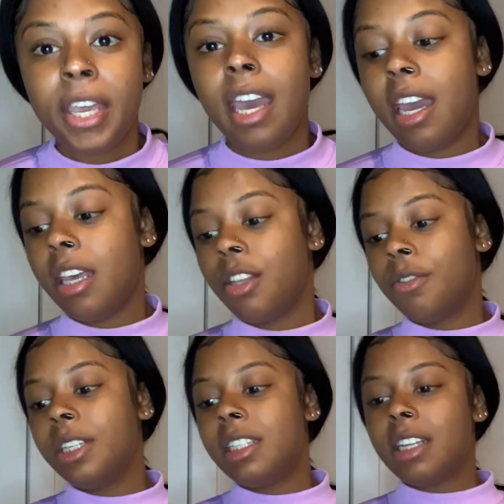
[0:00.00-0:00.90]
And the
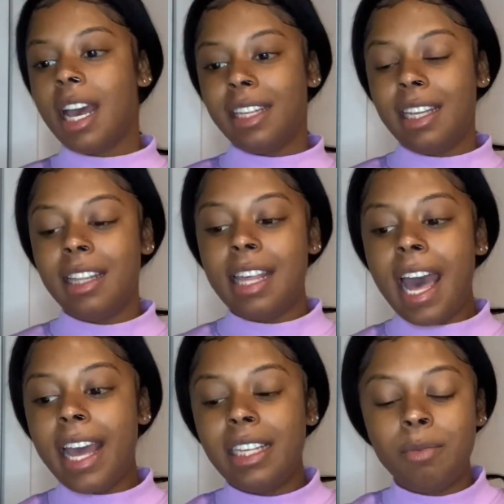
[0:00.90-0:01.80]
reason I did
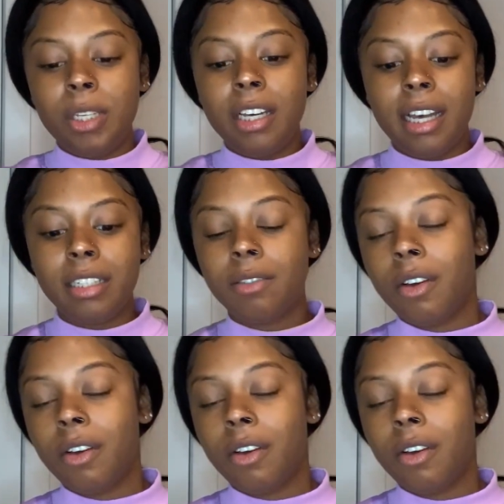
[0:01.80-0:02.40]
that is because,